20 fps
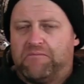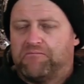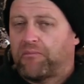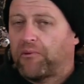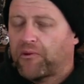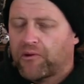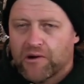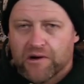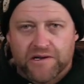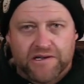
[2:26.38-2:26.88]

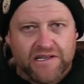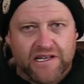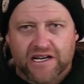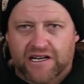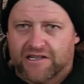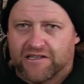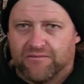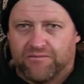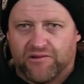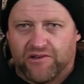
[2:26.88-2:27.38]

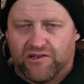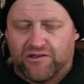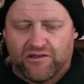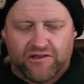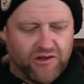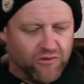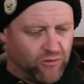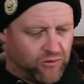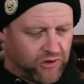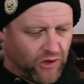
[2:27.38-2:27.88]
Predictable.
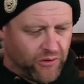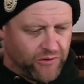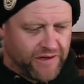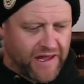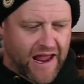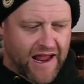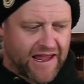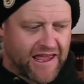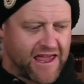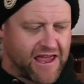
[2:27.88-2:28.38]
You load
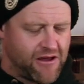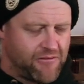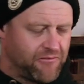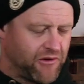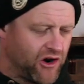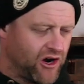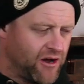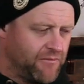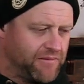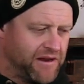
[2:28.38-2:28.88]
that
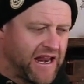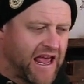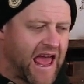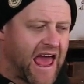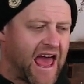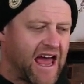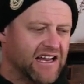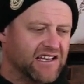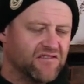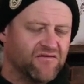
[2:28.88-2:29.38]
camber up, it
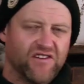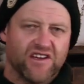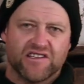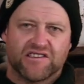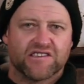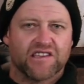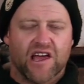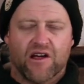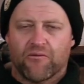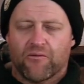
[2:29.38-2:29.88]

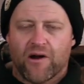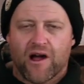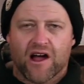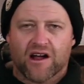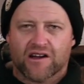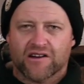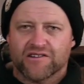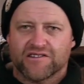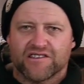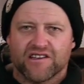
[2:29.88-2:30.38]
activates that
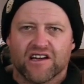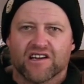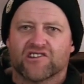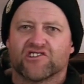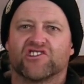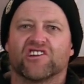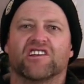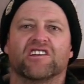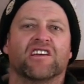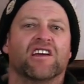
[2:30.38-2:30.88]
rocker
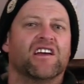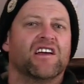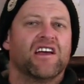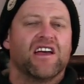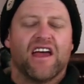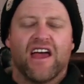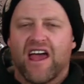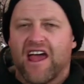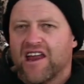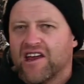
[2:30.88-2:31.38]
section,
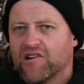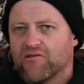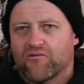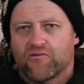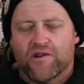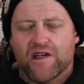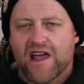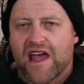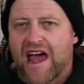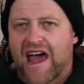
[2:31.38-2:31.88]
and it
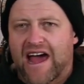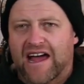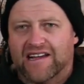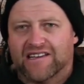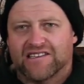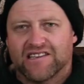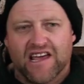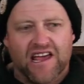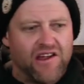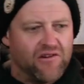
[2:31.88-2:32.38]

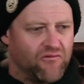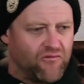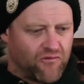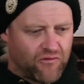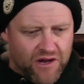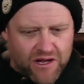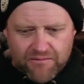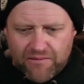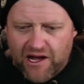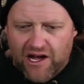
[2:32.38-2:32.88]
reacts. It
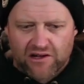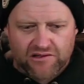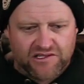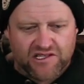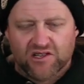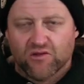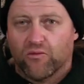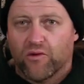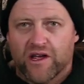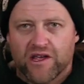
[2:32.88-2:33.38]

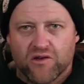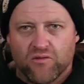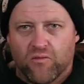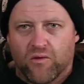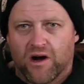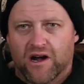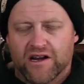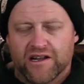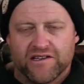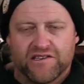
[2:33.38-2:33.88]
rebounds the way you
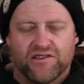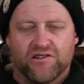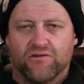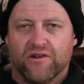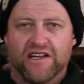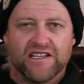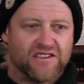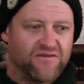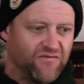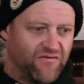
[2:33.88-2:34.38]
want it to.
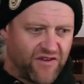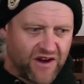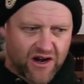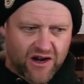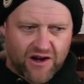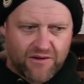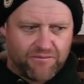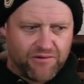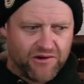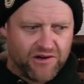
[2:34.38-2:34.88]
It's
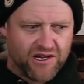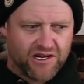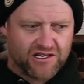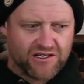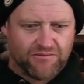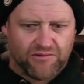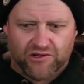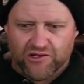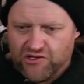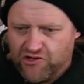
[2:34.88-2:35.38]
very
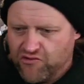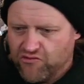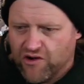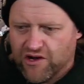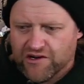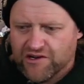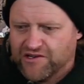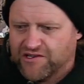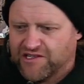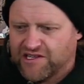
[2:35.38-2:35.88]
predictable. You
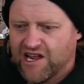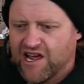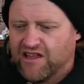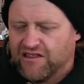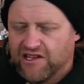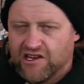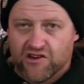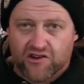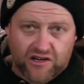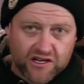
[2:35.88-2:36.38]

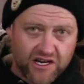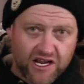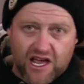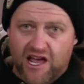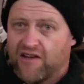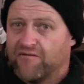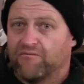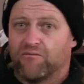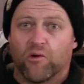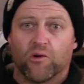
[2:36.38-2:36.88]
understand that you're going to
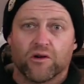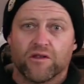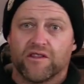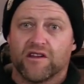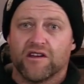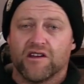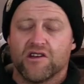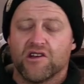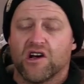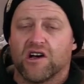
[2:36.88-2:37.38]
have more
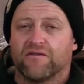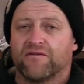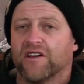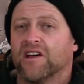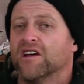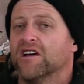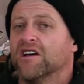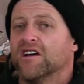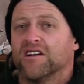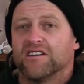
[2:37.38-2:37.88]
than enough
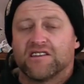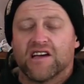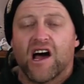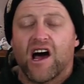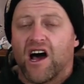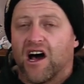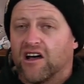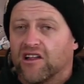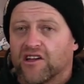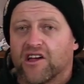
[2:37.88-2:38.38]
to
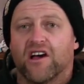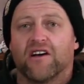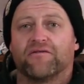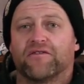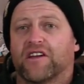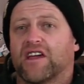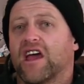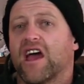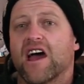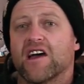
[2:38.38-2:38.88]
ollie off
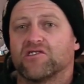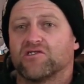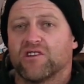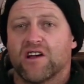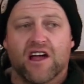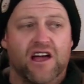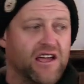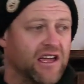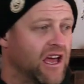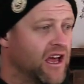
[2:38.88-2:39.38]
a cat
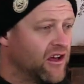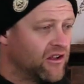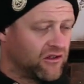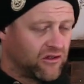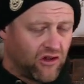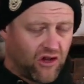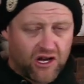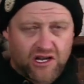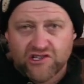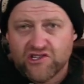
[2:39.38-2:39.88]
track,
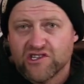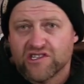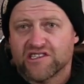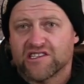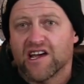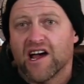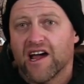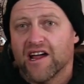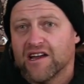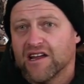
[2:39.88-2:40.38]
launch a
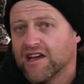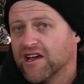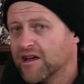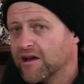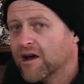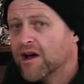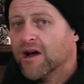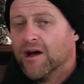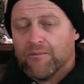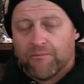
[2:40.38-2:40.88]
side
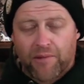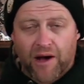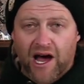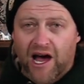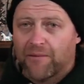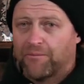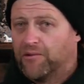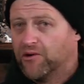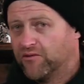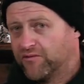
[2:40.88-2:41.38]
hit,
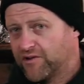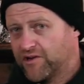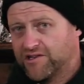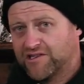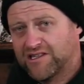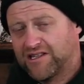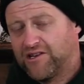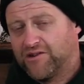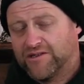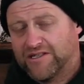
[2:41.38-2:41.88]
pop over a
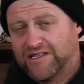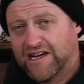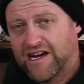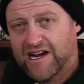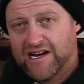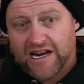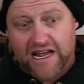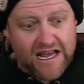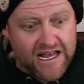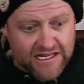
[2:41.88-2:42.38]
slow
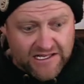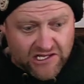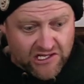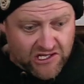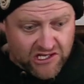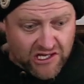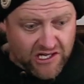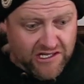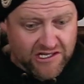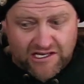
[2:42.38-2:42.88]
sign. It's
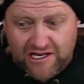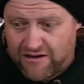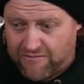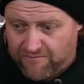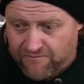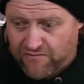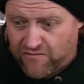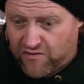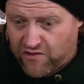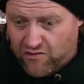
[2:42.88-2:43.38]
just
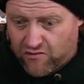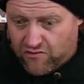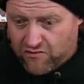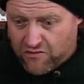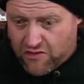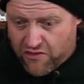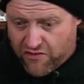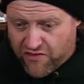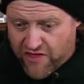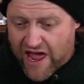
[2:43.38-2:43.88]

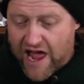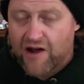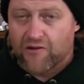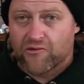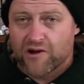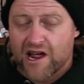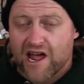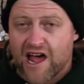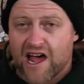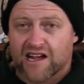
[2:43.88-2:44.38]
that
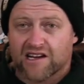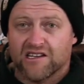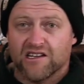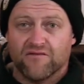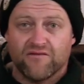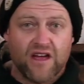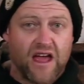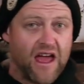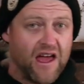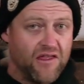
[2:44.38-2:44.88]

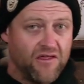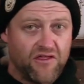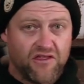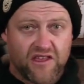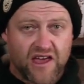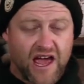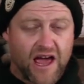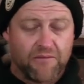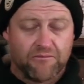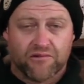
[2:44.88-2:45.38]
reactive and
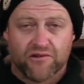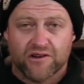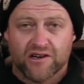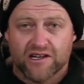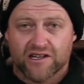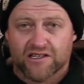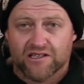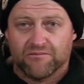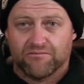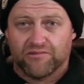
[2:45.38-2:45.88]
that
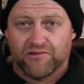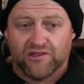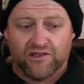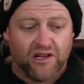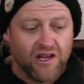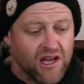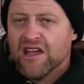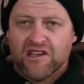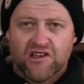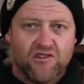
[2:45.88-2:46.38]
predictable.
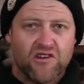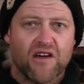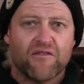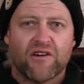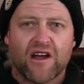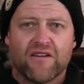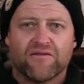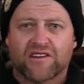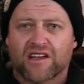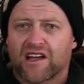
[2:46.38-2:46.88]
You
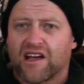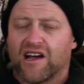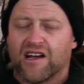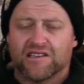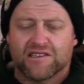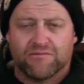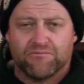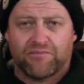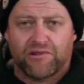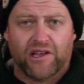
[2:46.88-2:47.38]
never have to
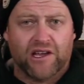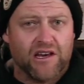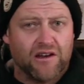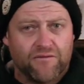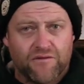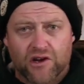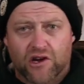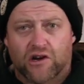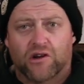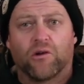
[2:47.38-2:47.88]
contemplate
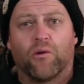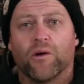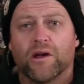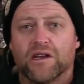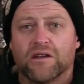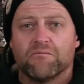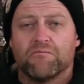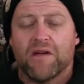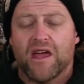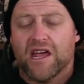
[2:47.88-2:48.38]
if you're
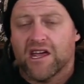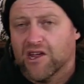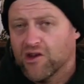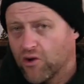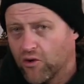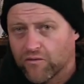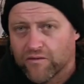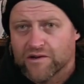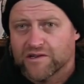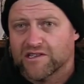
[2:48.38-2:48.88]
going to make it
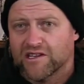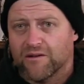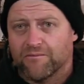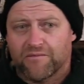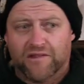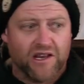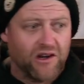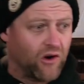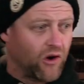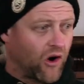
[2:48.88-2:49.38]
over
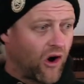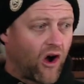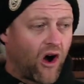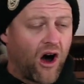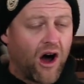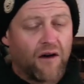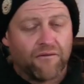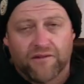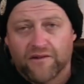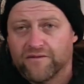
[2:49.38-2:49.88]
something or
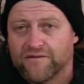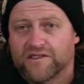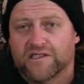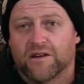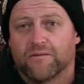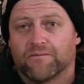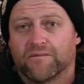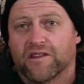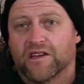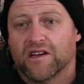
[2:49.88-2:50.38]
off of
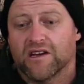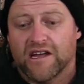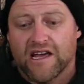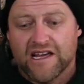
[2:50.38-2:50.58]
something.